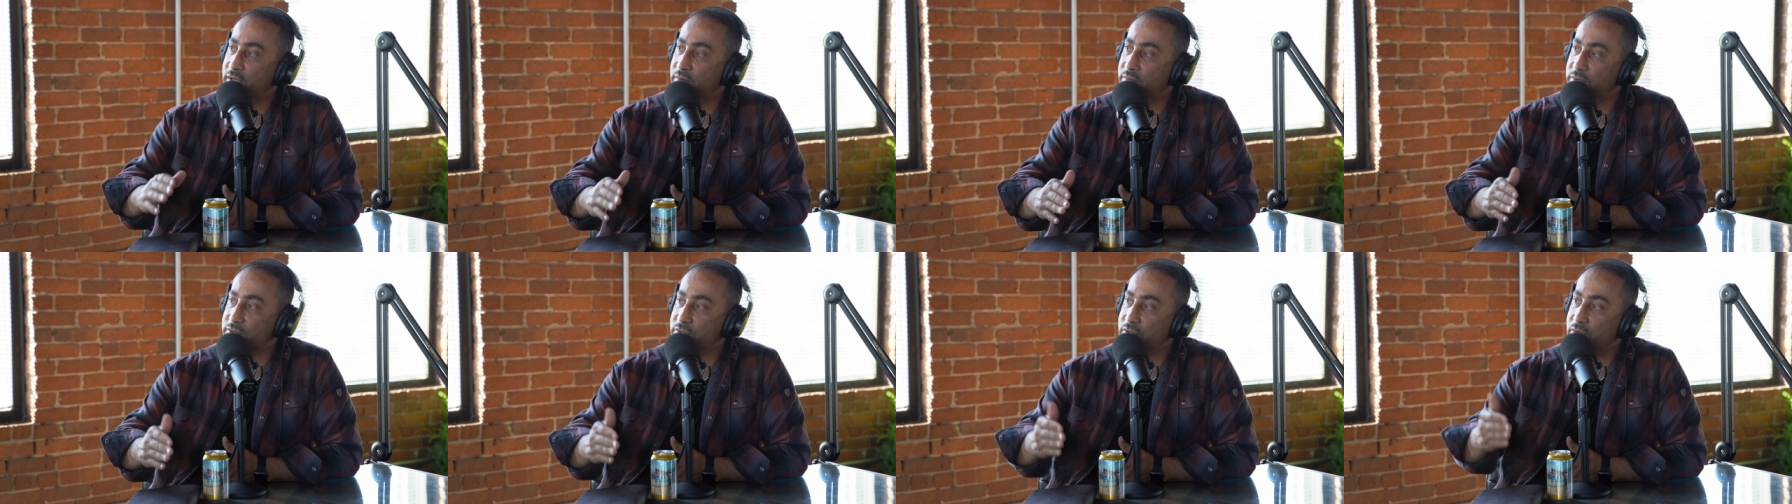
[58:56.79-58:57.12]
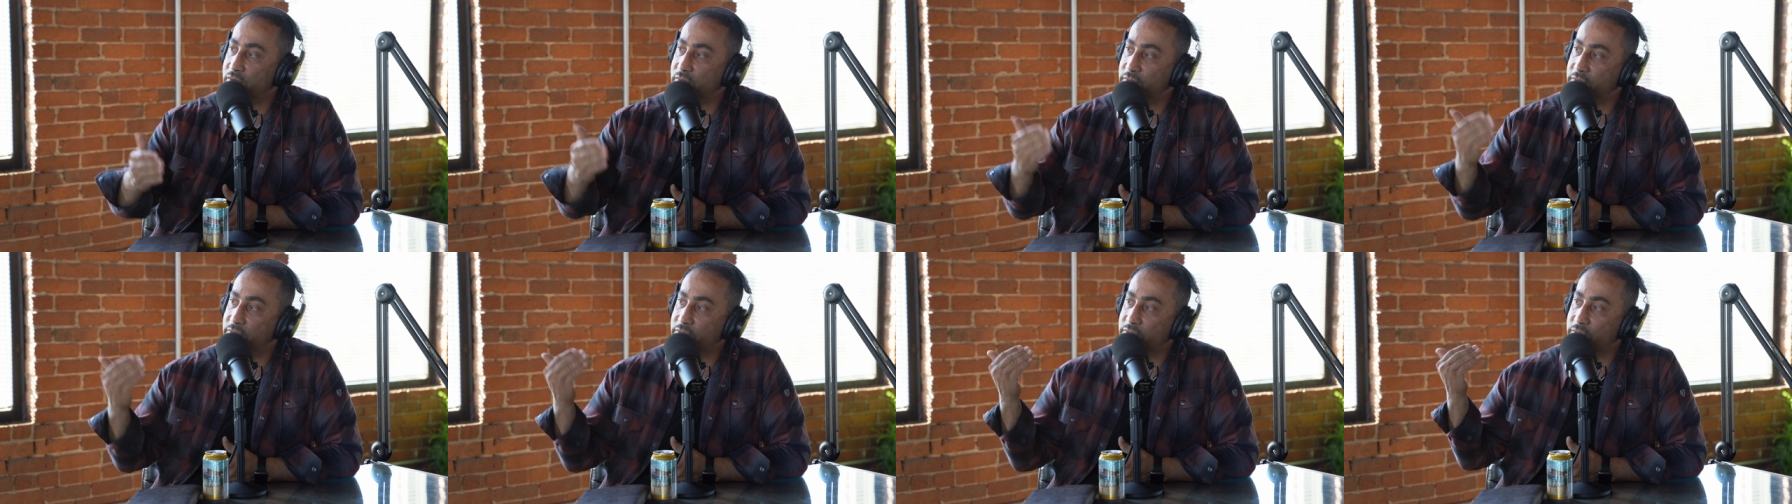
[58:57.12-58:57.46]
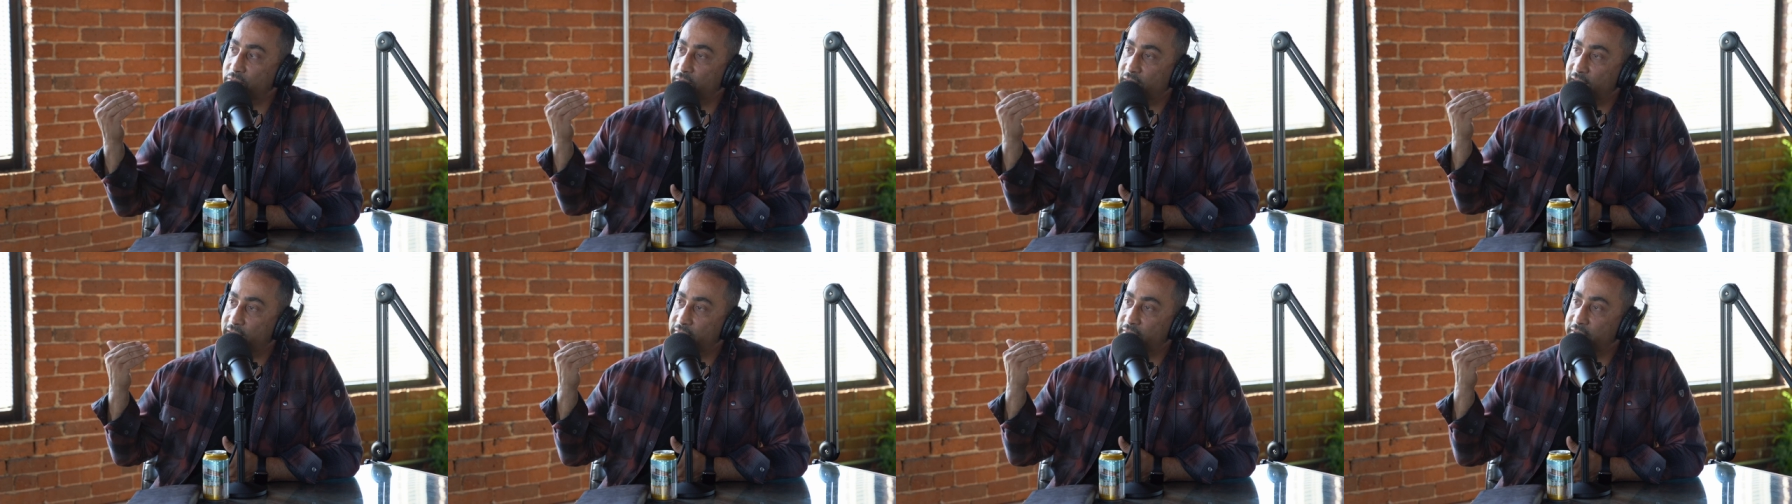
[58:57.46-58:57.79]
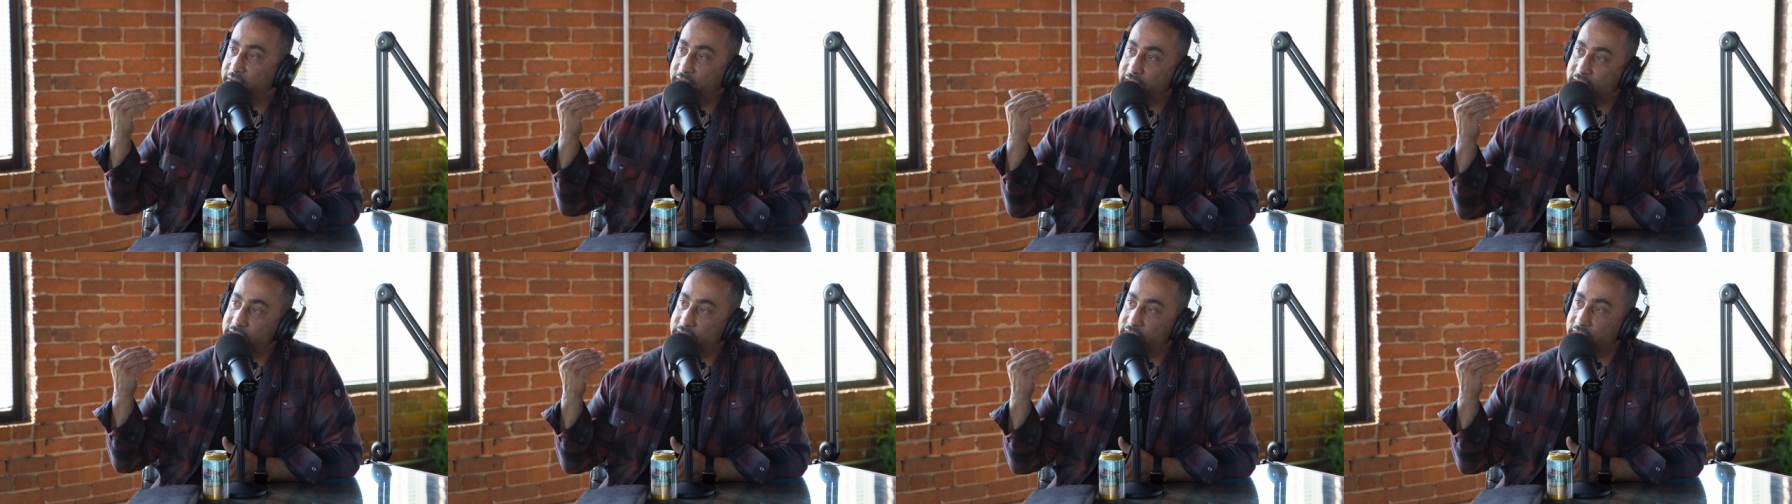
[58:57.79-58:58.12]
that I was going through
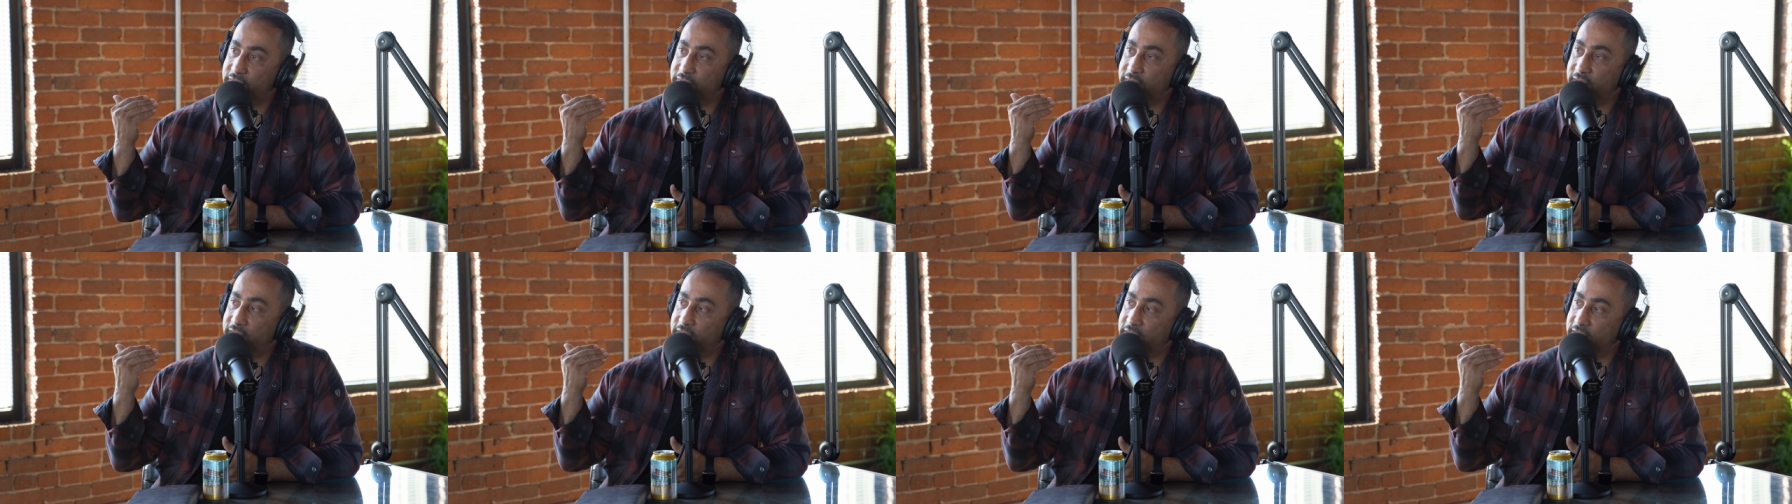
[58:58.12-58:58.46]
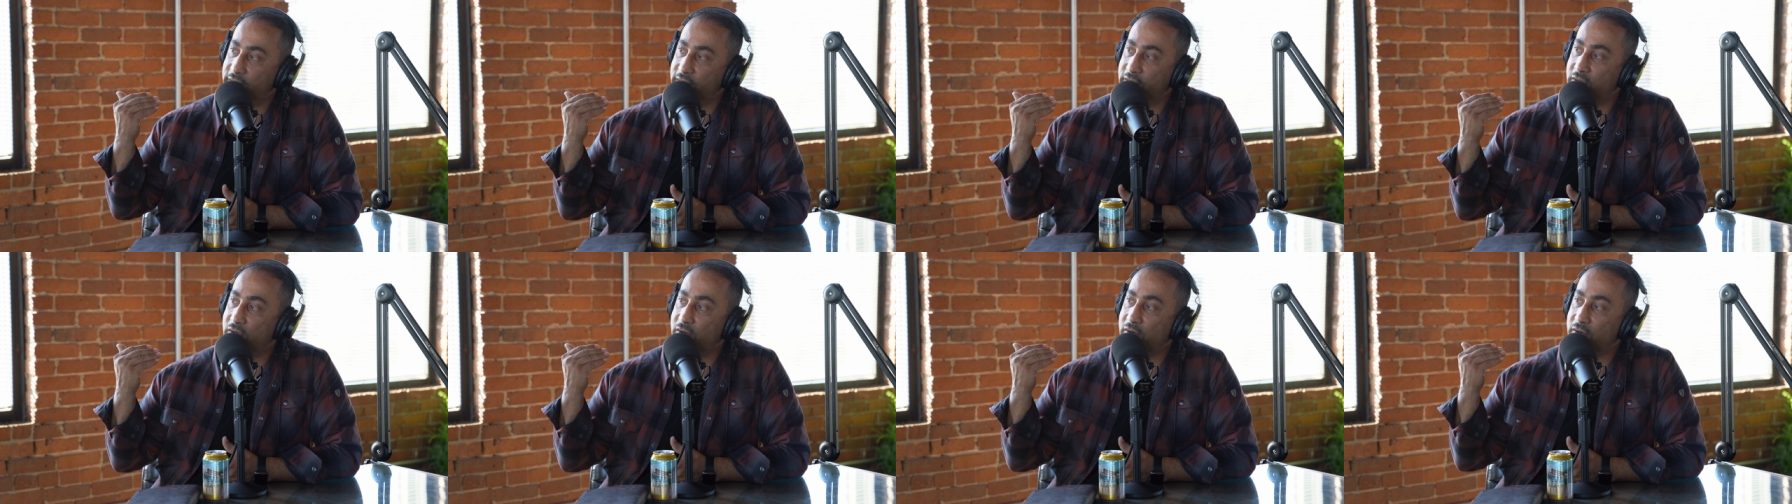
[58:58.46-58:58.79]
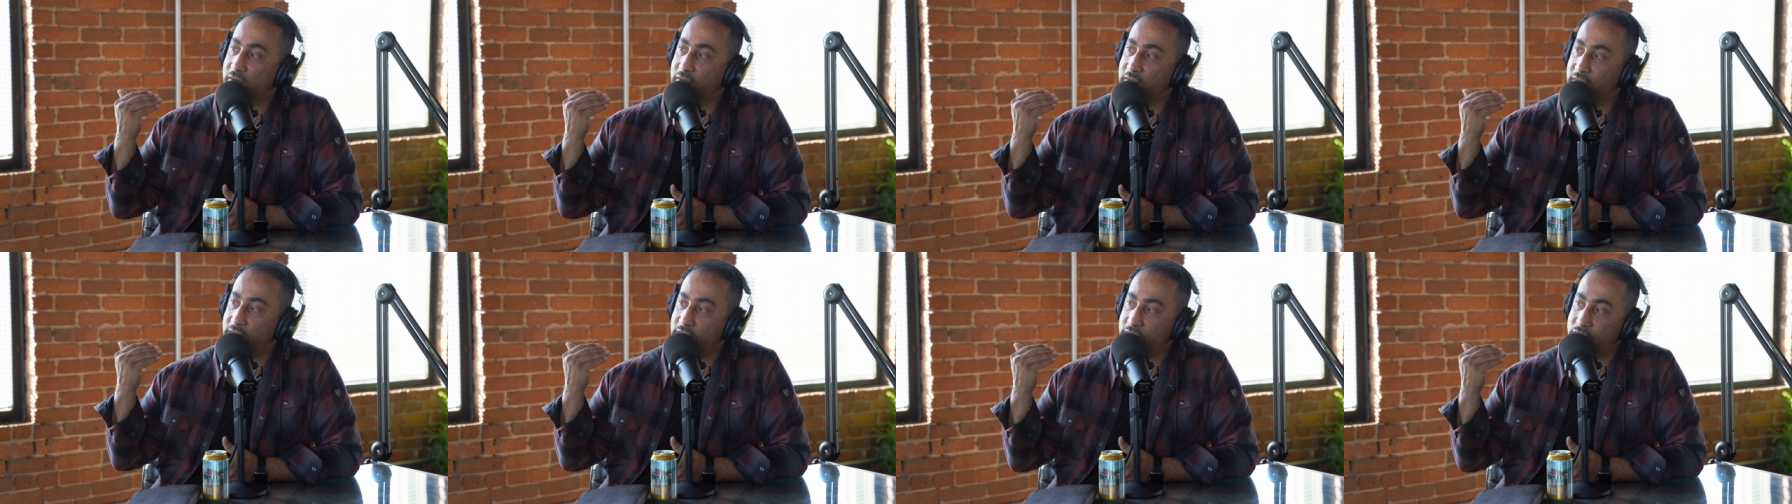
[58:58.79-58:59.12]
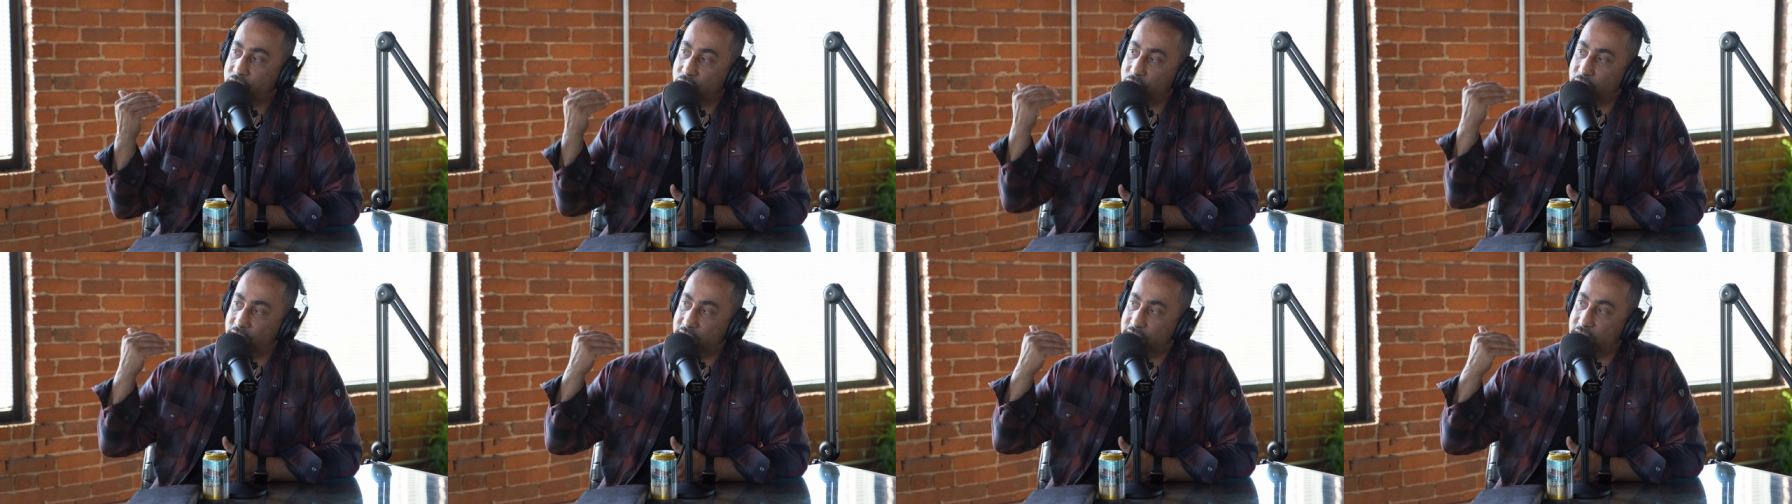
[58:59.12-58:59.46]
having a hissy fit in the car
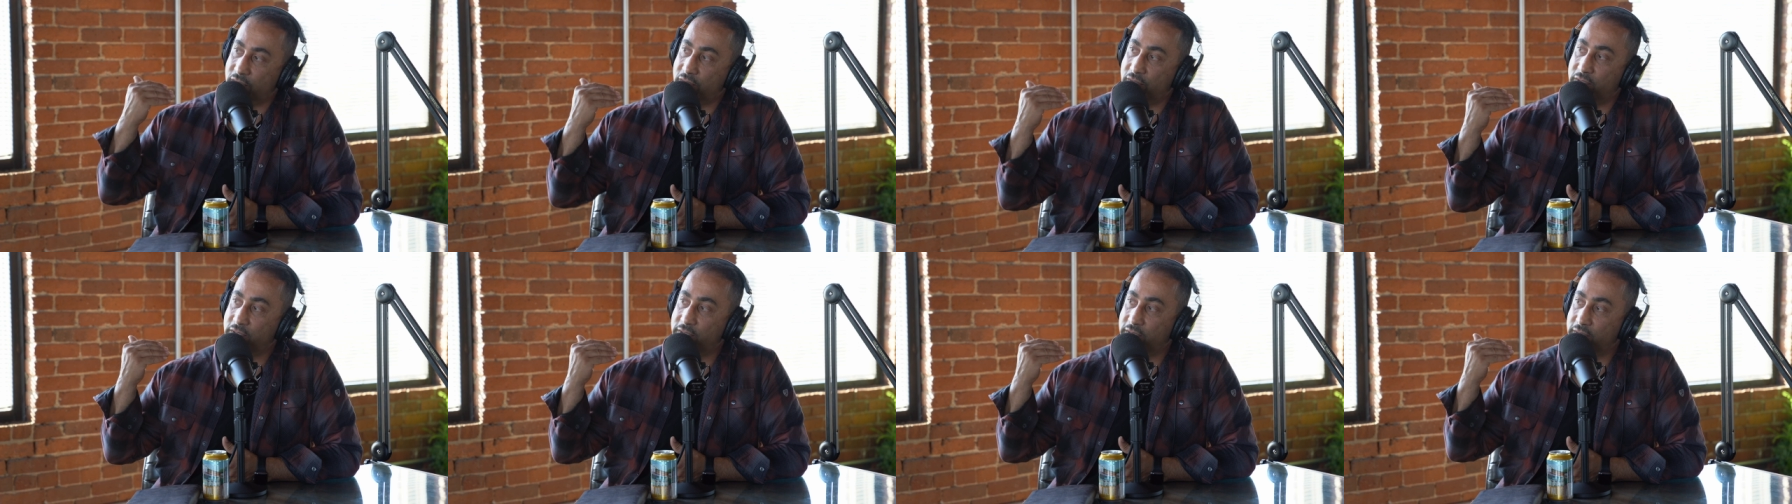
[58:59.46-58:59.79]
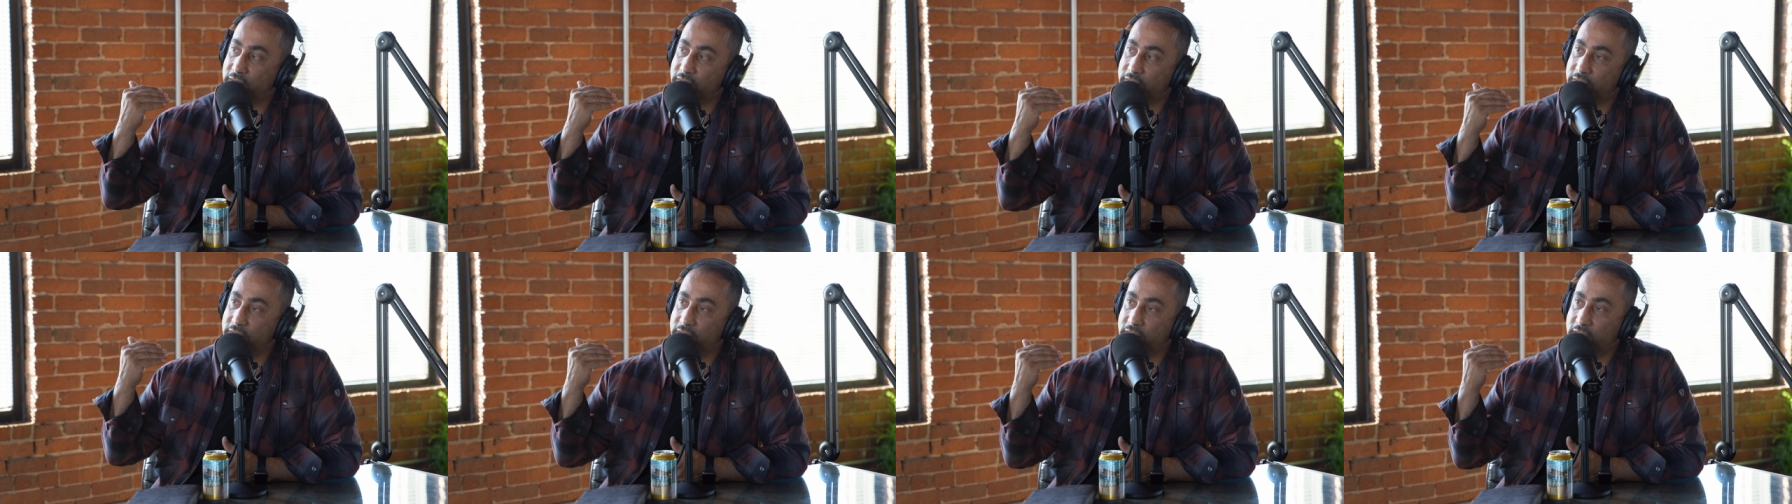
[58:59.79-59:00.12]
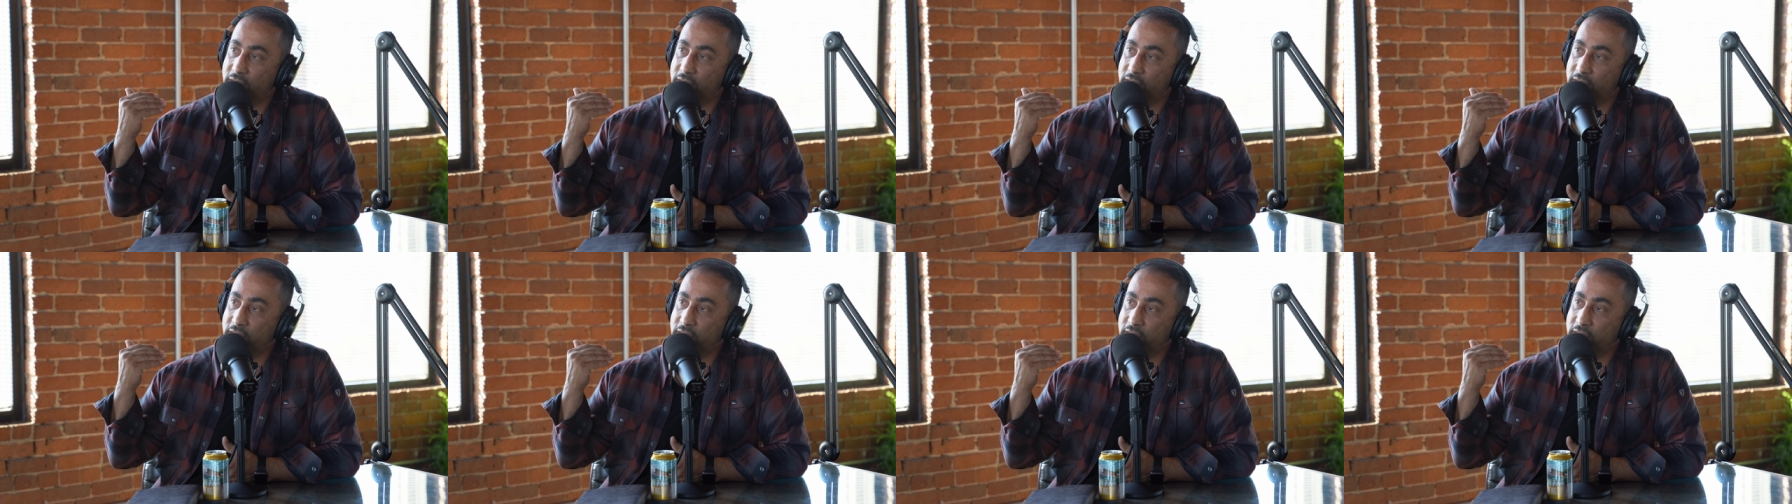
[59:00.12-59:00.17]
2 weeks earlier.